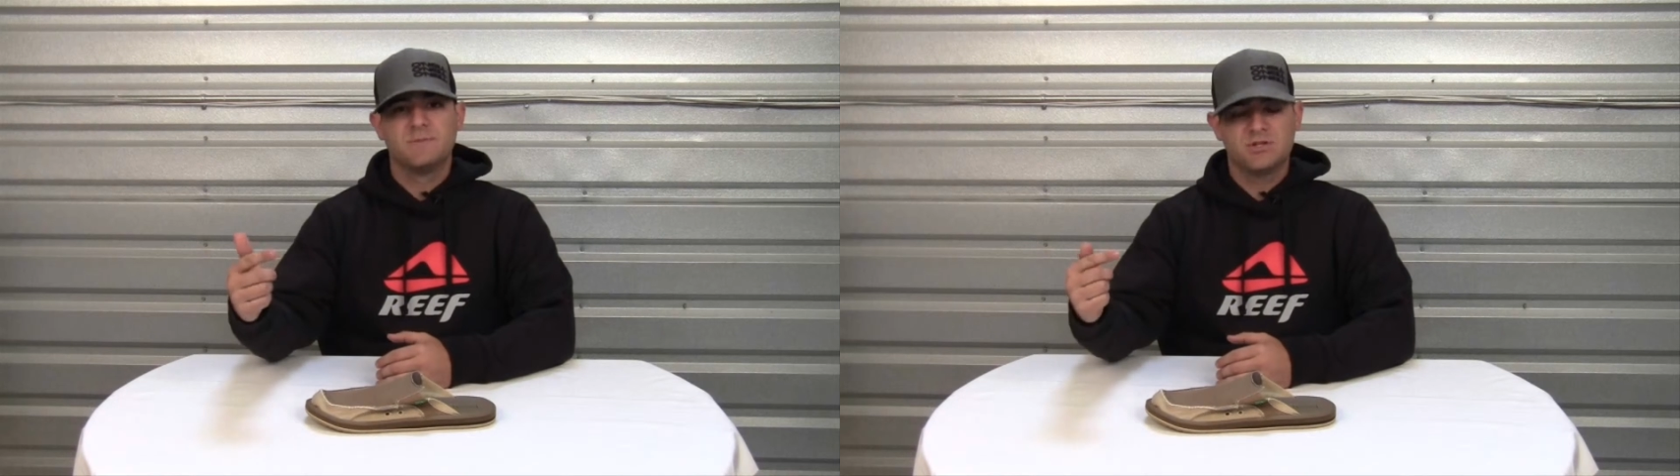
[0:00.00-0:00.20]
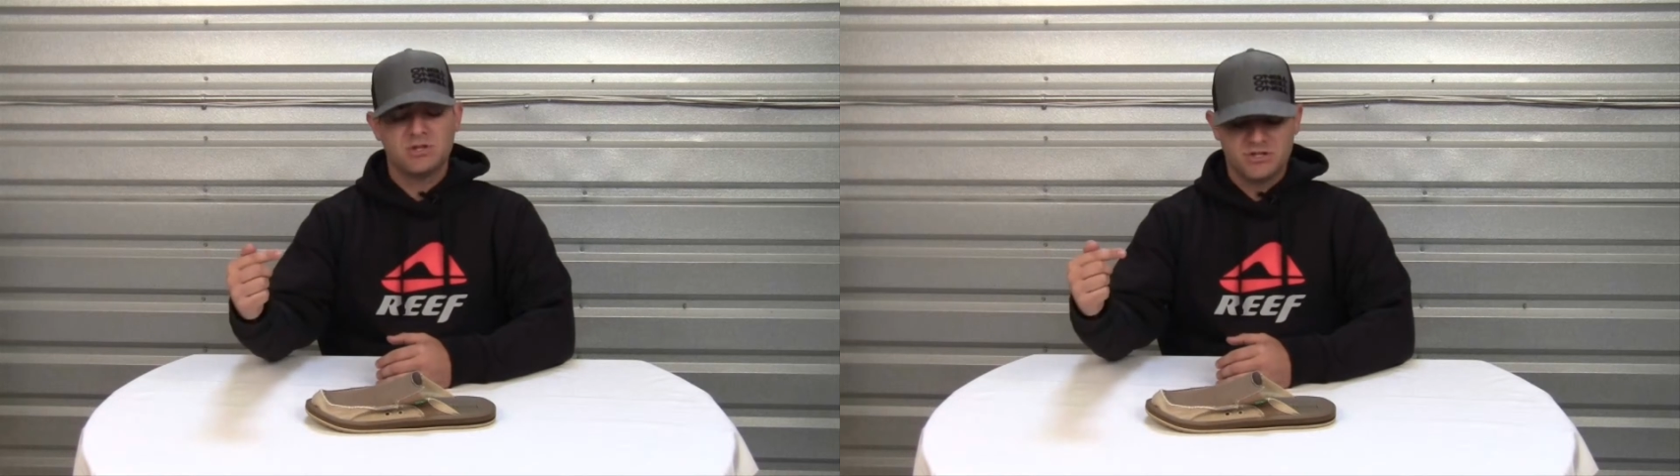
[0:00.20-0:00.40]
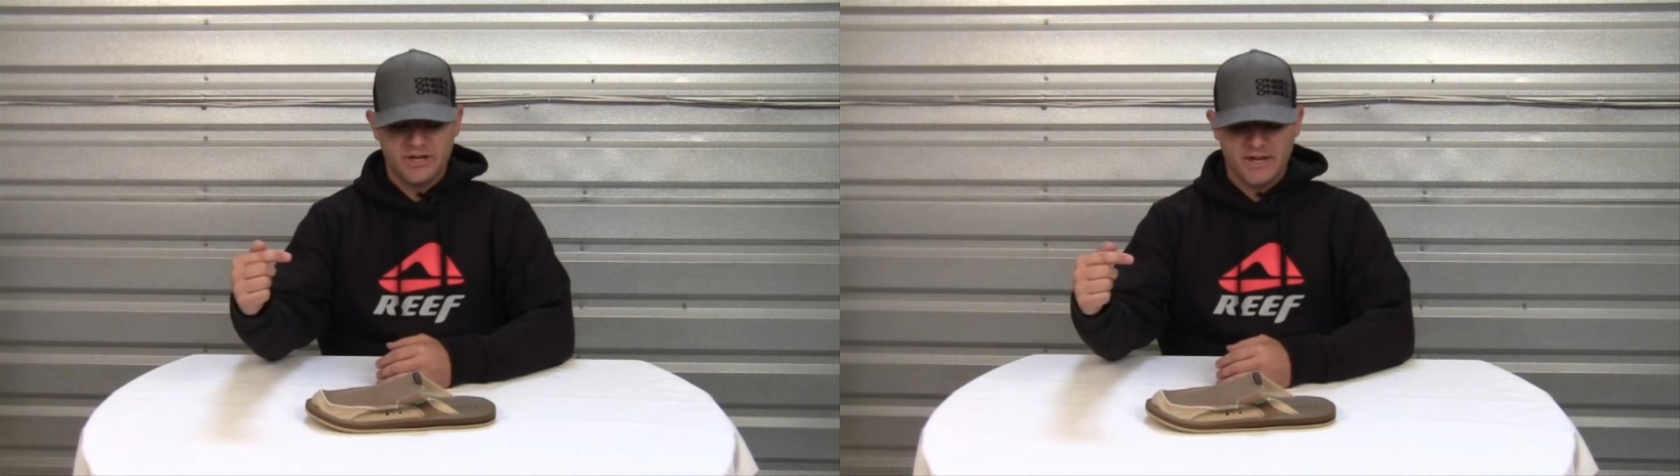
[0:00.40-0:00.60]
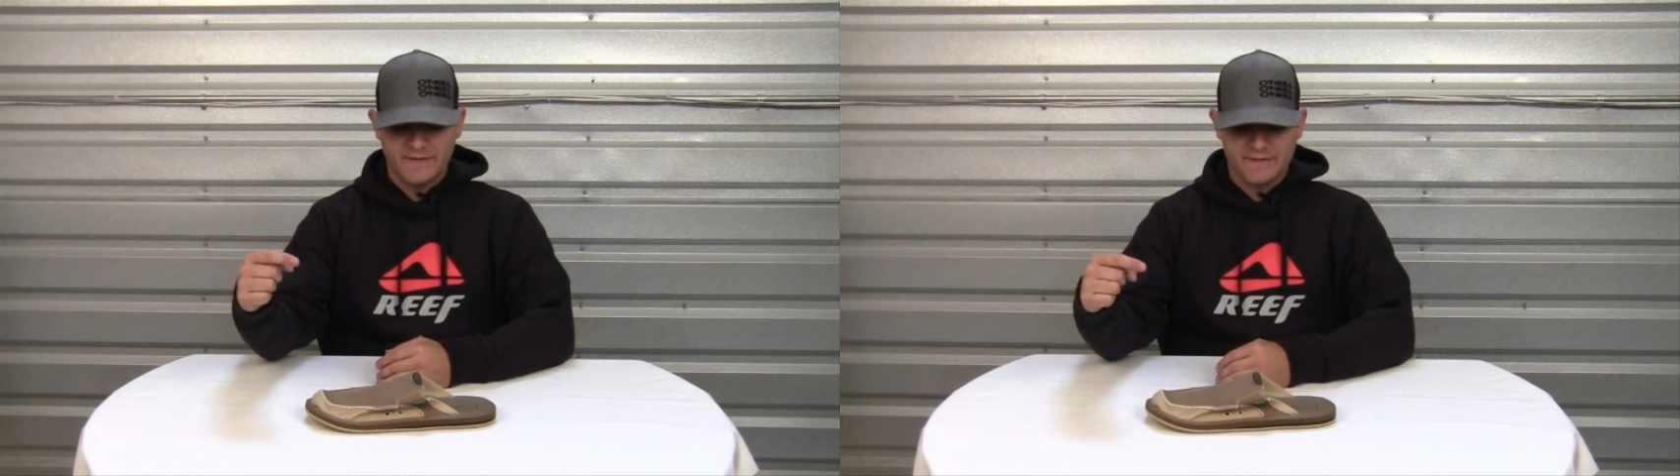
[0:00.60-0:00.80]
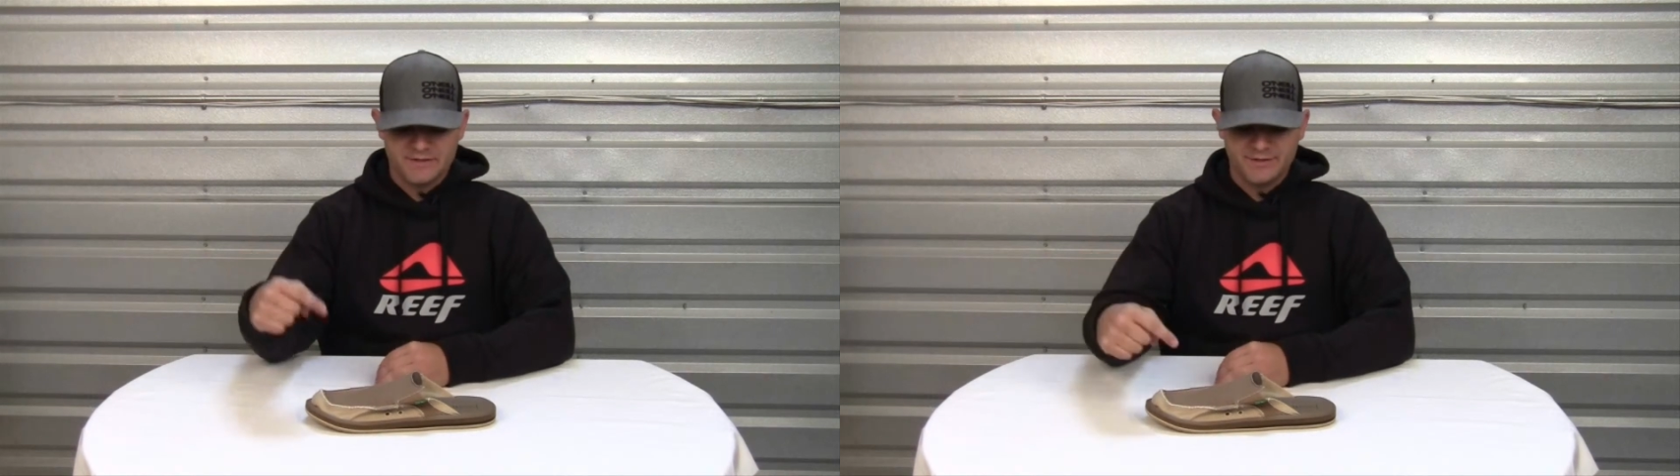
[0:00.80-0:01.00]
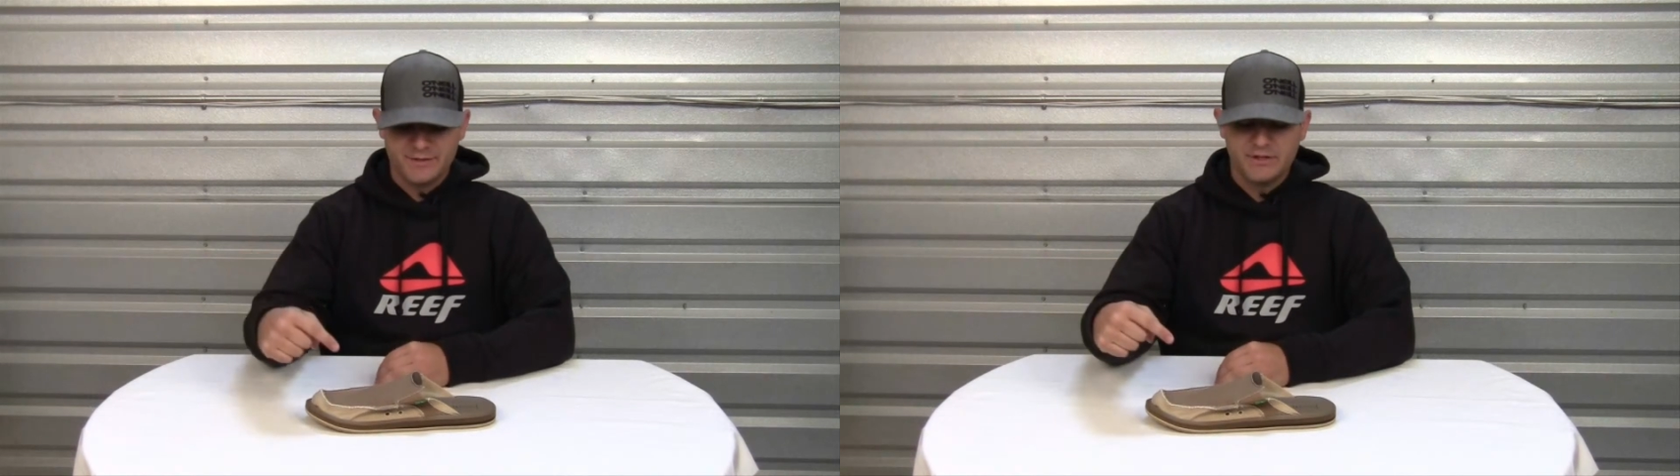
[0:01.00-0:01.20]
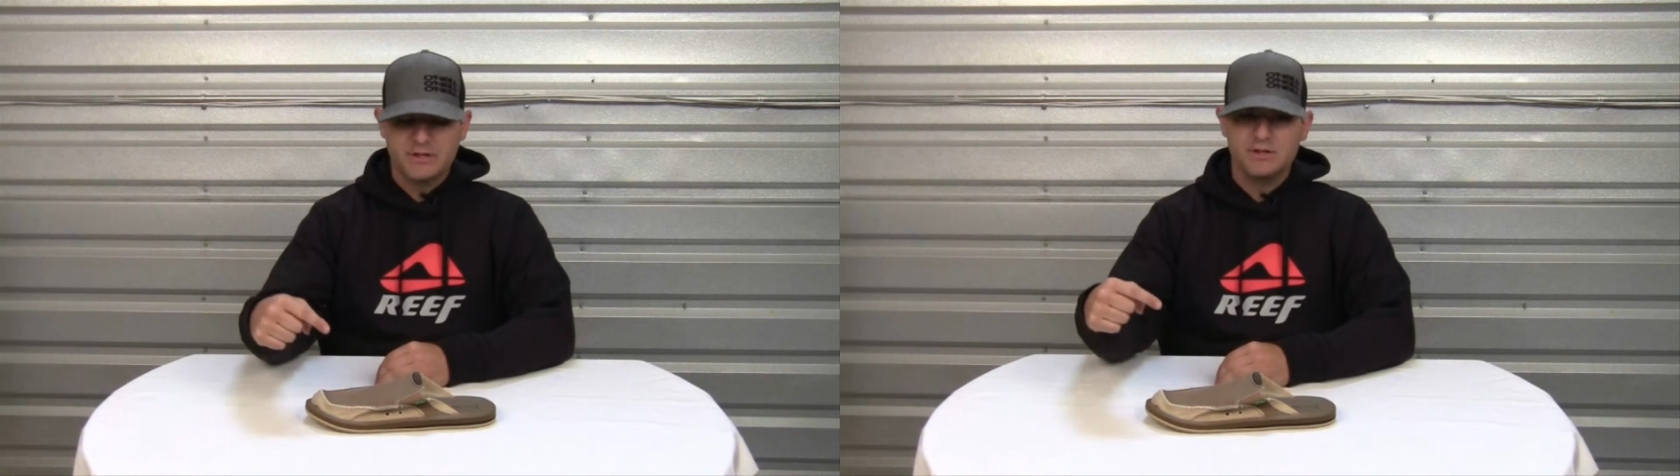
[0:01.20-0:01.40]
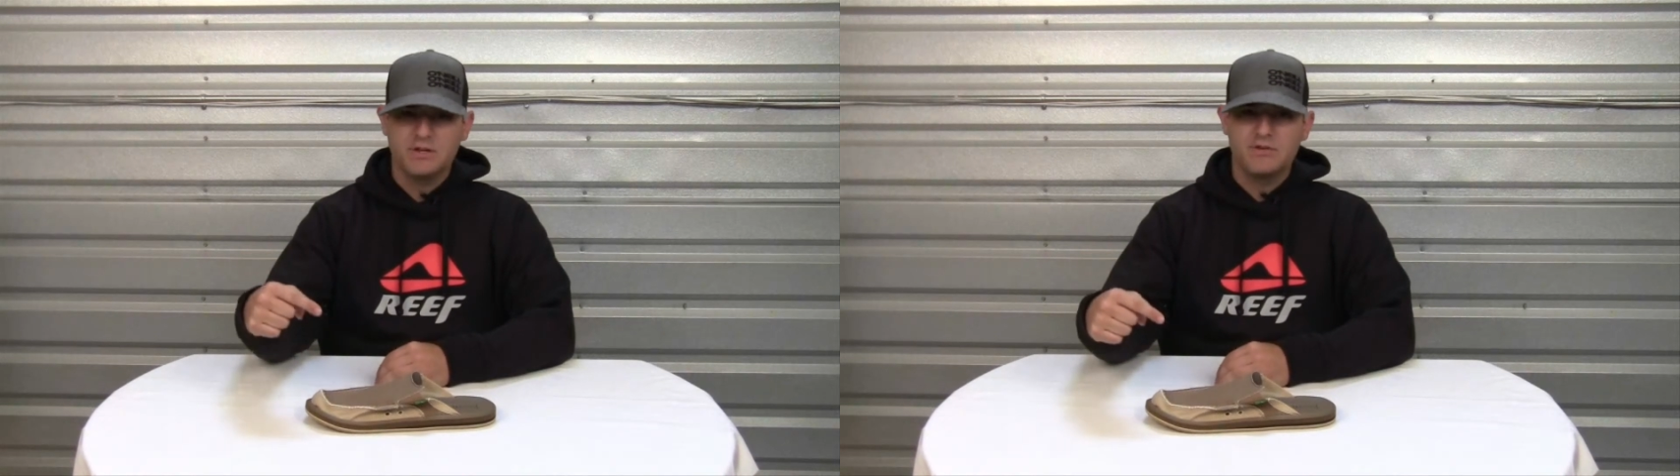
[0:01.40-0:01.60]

be sure to check out the Sanuk